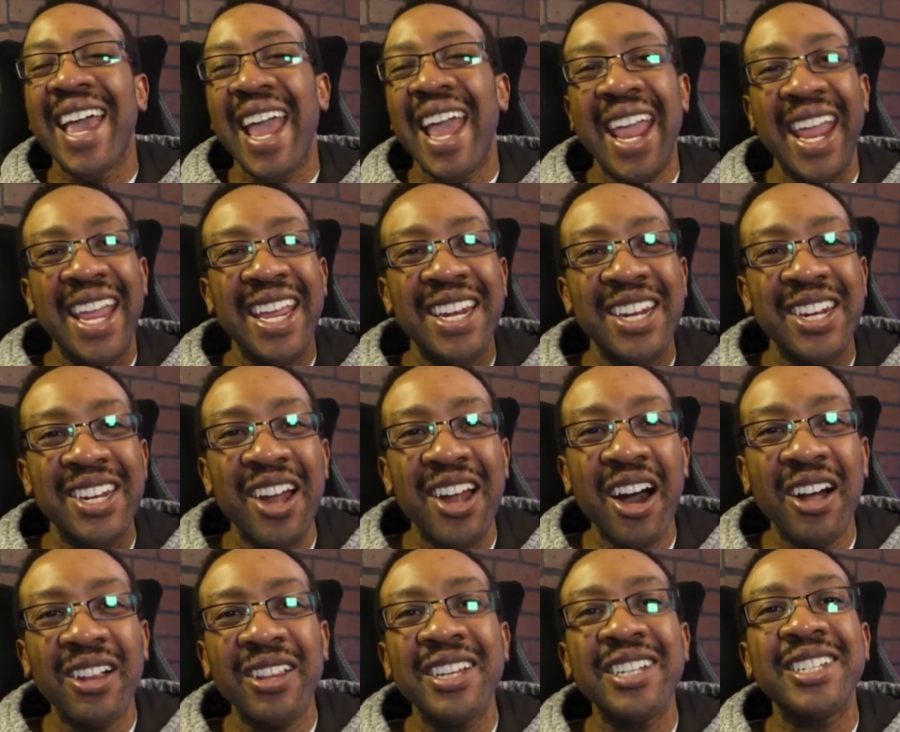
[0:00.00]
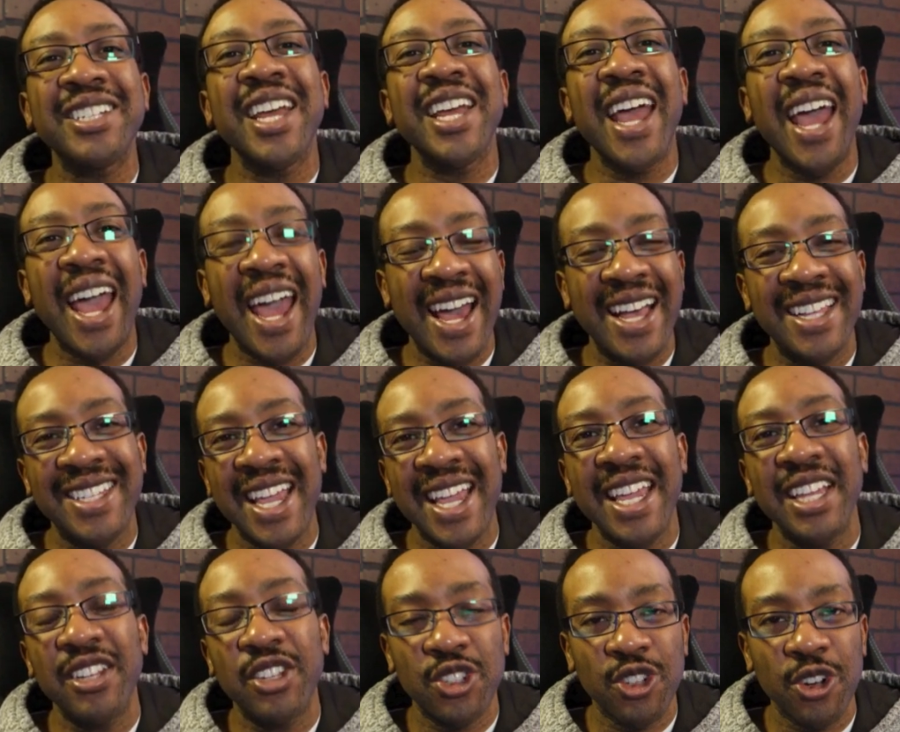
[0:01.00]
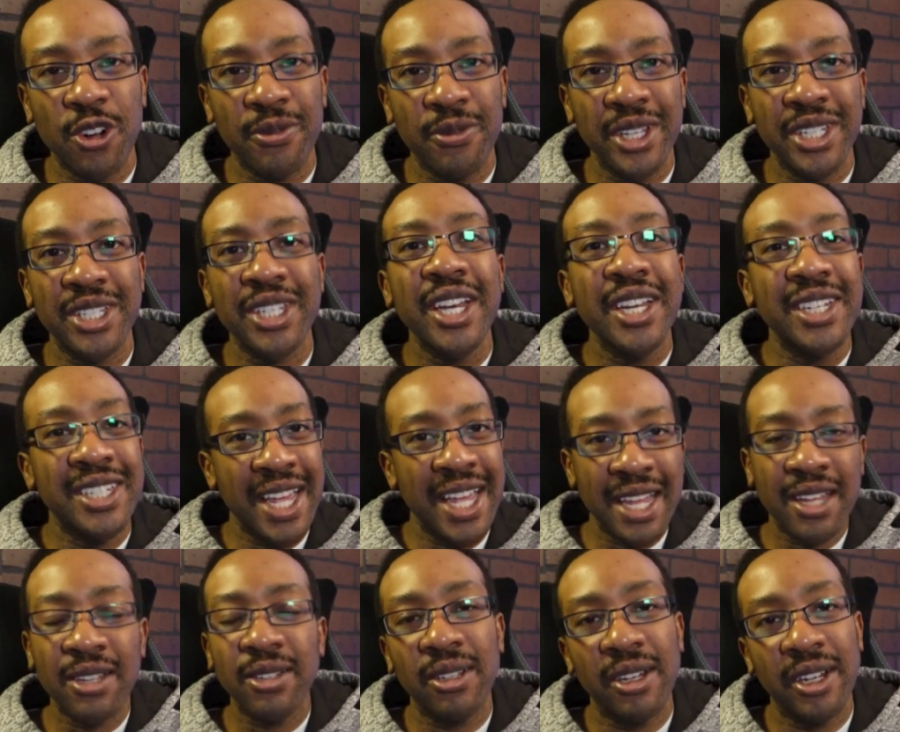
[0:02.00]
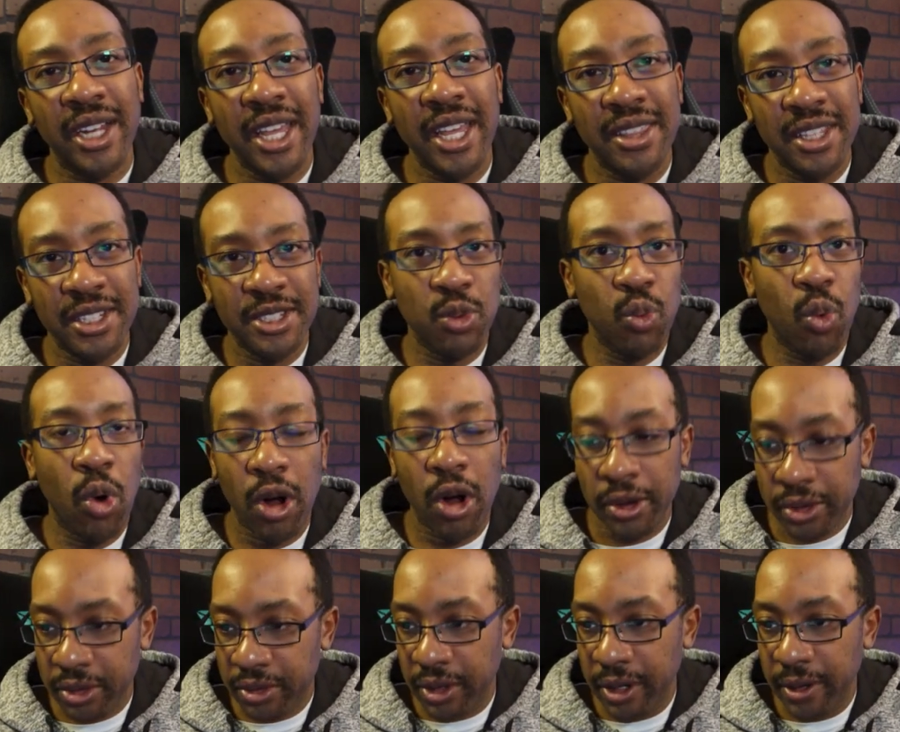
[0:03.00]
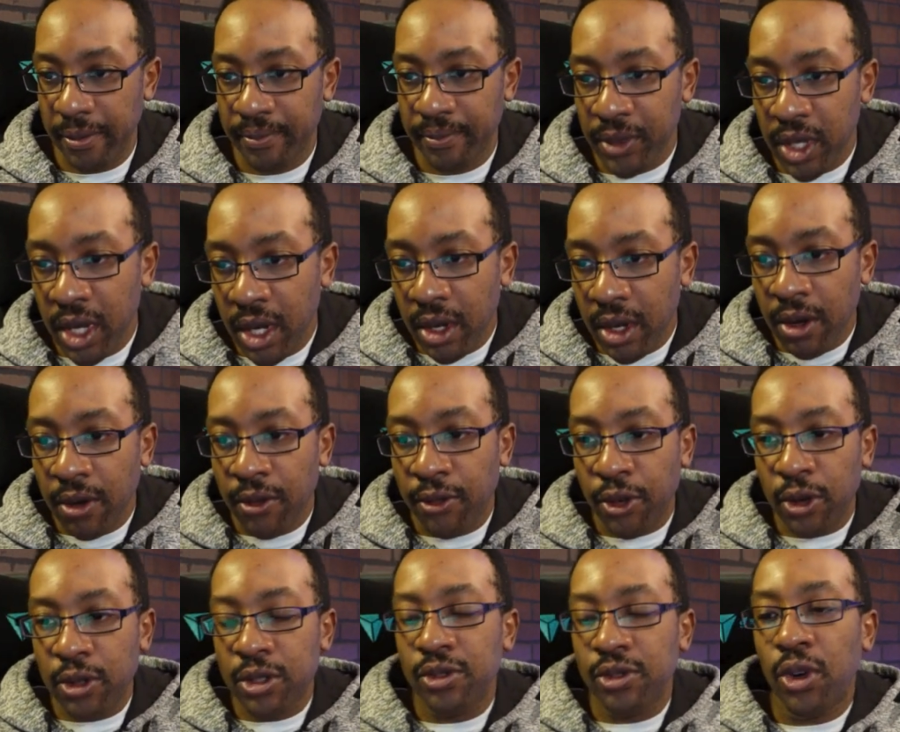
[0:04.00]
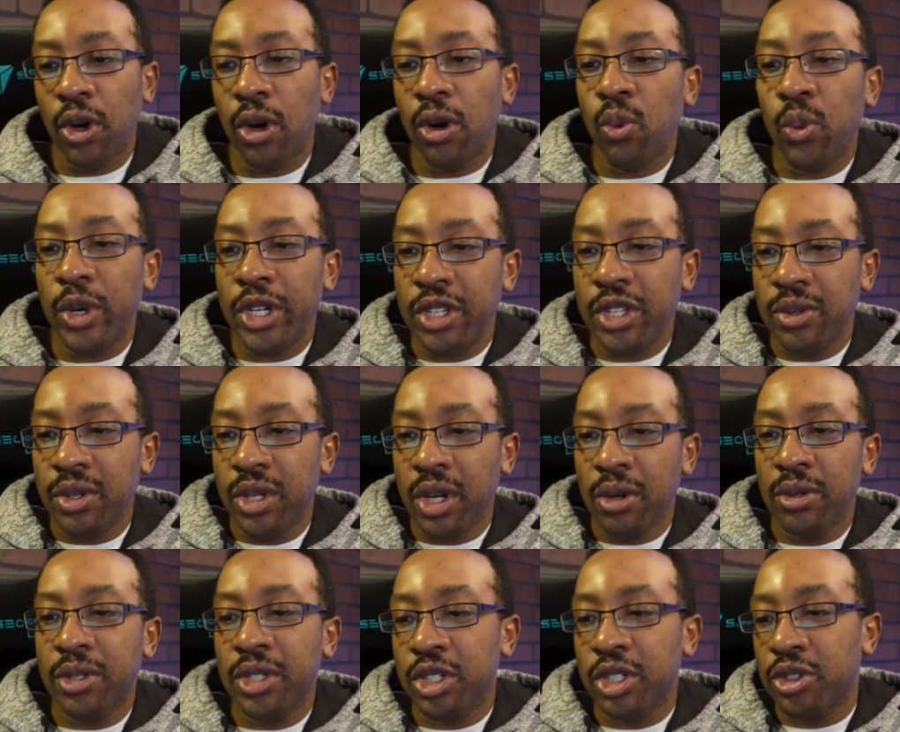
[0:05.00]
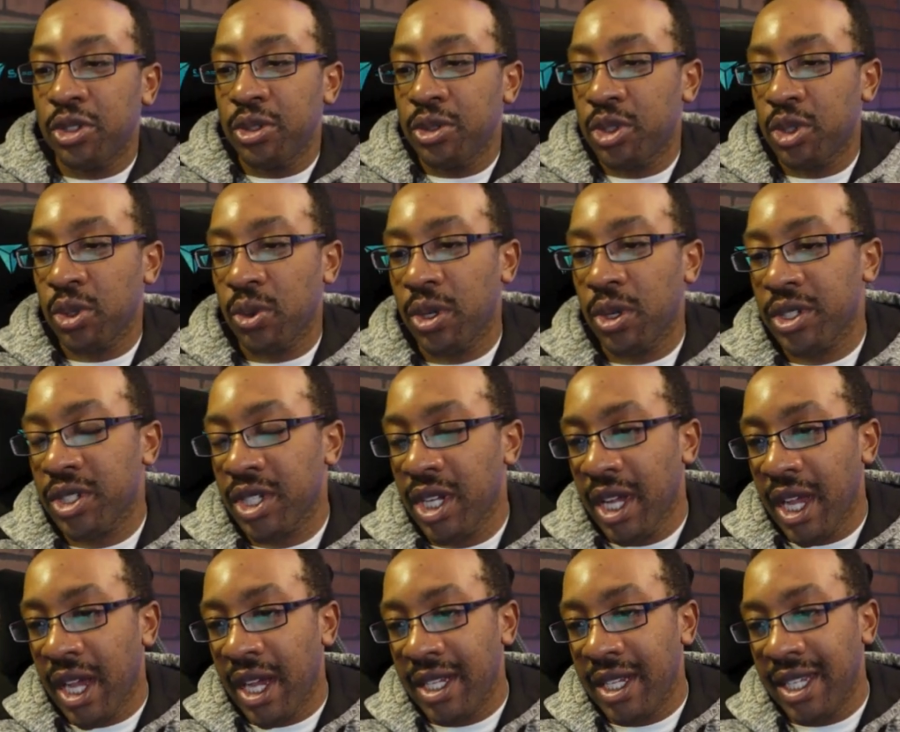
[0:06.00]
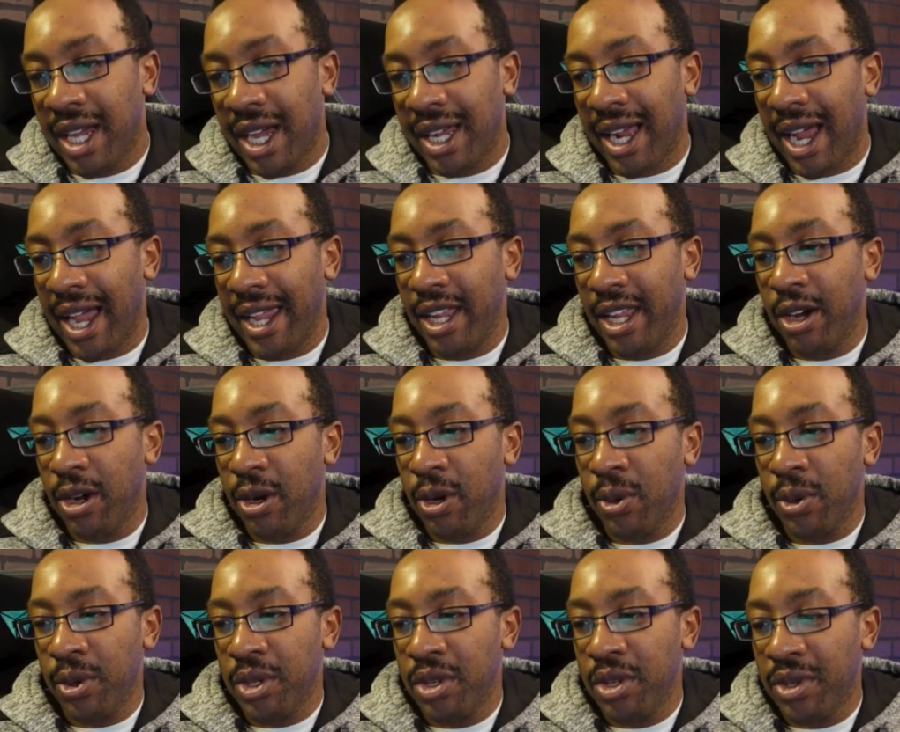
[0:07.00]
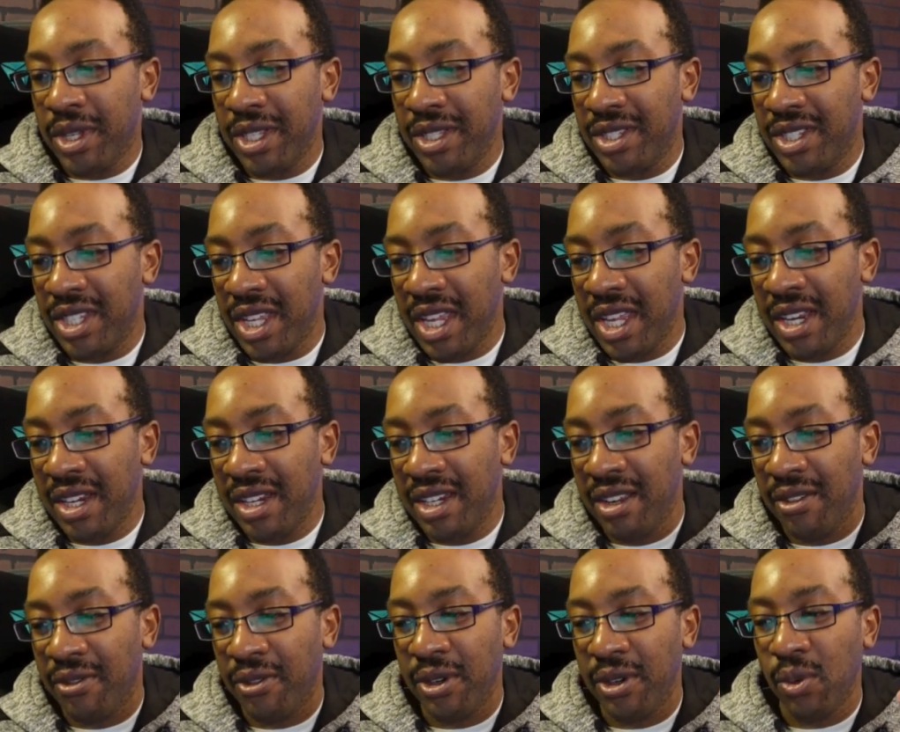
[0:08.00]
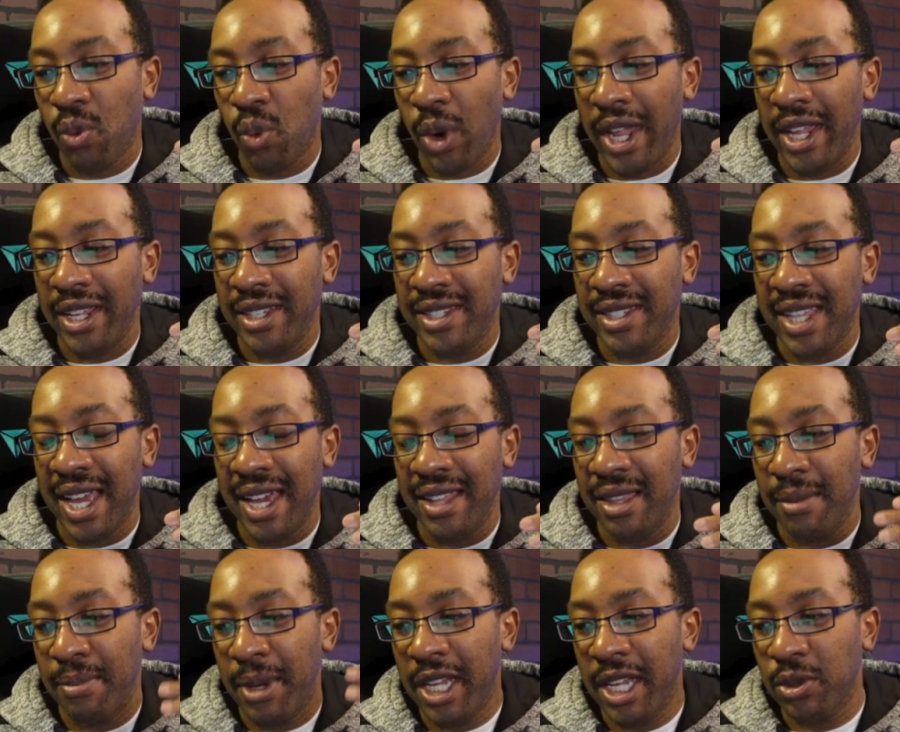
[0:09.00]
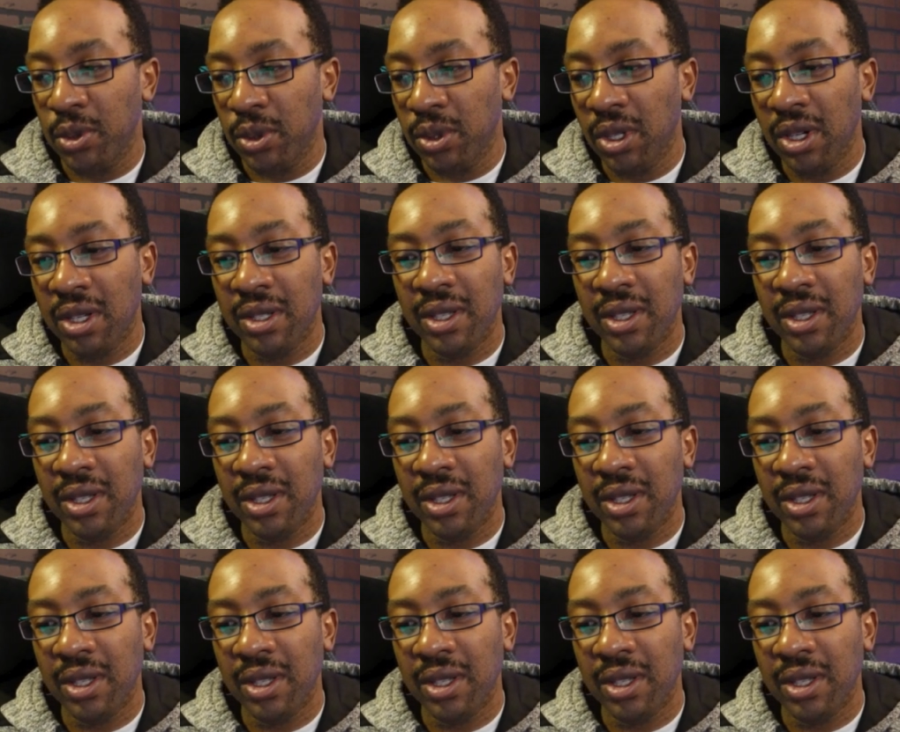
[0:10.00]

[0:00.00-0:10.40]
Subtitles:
a knowledge as a service, take a look at this walkthrough. First of all, when you go to truesource.io, you can see different ways that the page will look